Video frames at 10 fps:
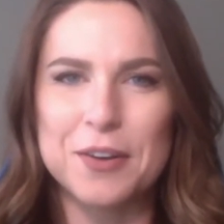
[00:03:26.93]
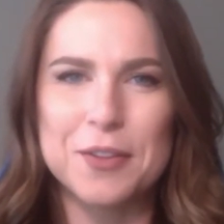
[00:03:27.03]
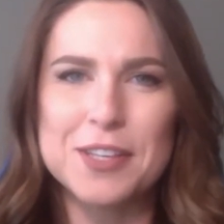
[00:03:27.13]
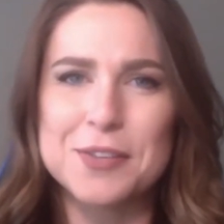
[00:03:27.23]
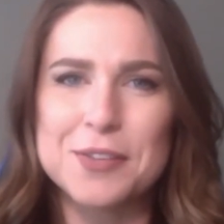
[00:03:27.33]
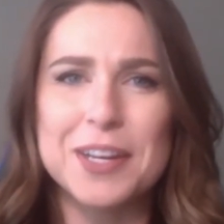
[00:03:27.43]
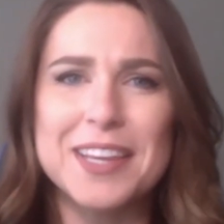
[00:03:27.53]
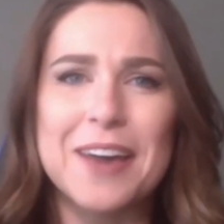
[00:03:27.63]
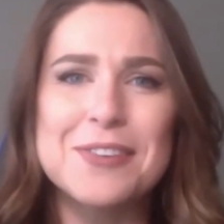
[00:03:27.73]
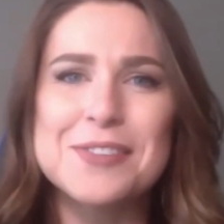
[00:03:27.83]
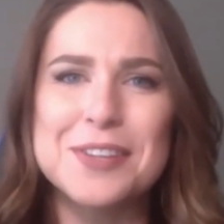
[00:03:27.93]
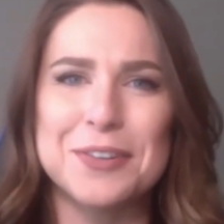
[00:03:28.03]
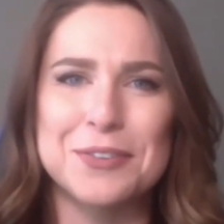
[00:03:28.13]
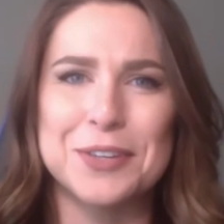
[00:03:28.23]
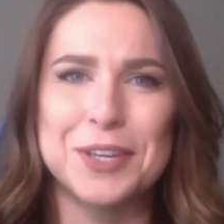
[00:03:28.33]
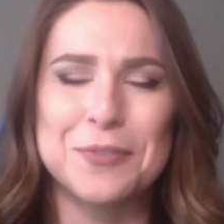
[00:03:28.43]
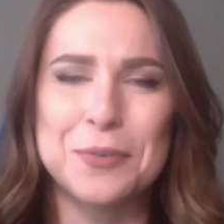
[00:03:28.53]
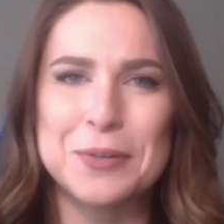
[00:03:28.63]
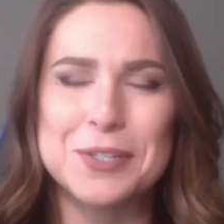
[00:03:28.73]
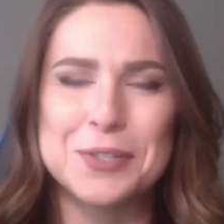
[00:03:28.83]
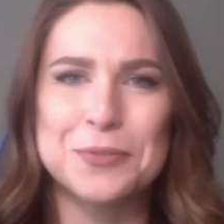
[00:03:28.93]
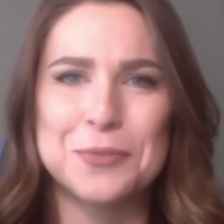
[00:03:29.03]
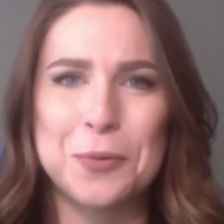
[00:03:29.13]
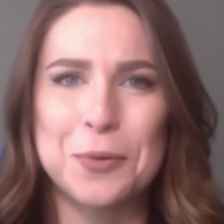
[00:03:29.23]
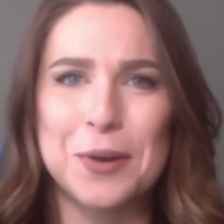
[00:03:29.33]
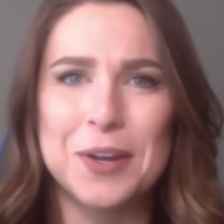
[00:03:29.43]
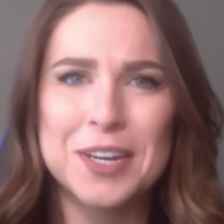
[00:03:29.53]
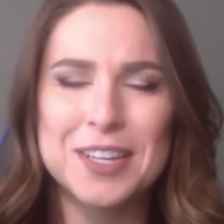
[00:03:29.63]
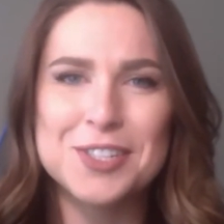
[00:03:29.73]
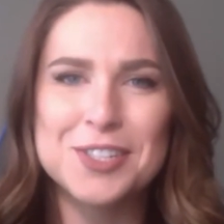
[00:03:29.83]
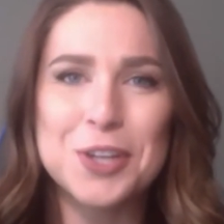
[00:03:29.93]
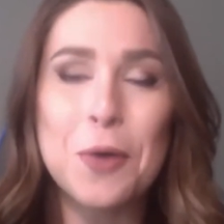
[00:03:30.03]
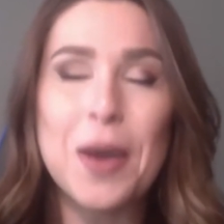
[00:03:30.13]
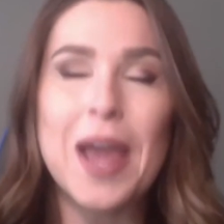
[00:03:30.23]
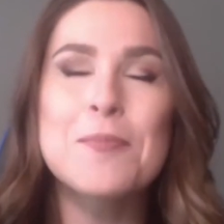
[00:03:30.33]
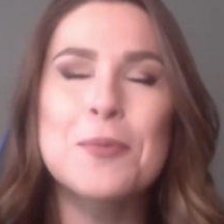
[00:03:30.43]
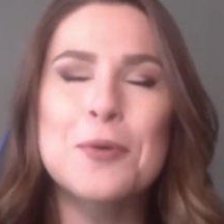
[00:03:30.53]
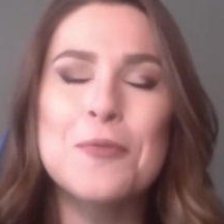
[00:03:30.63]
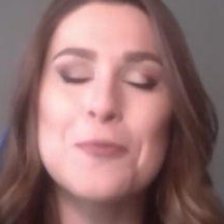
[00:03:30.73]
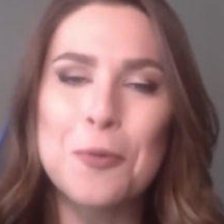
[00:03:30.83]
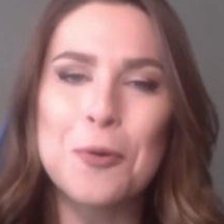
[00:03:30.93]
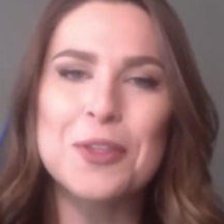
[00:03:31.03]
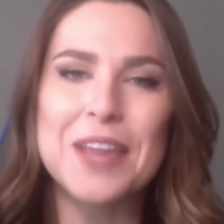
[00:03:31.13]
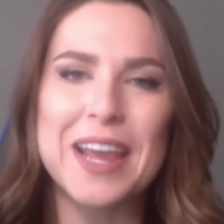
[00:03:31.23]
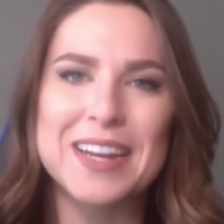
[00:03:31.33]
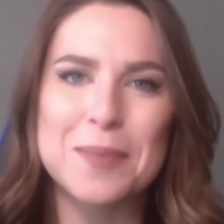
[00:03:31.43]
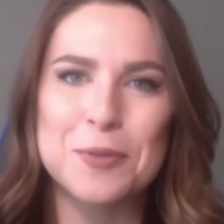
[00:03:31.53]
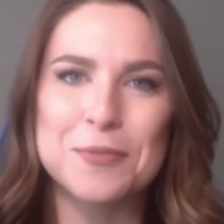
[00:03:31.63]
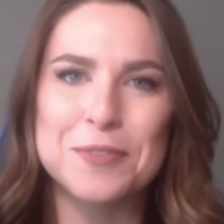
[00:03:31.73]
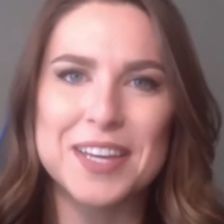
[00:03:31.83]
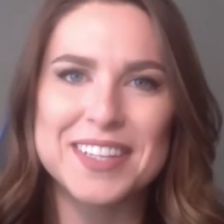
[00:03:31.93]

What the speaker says: Is there anything else that you're looking forward to for the show April 4th and April 5th?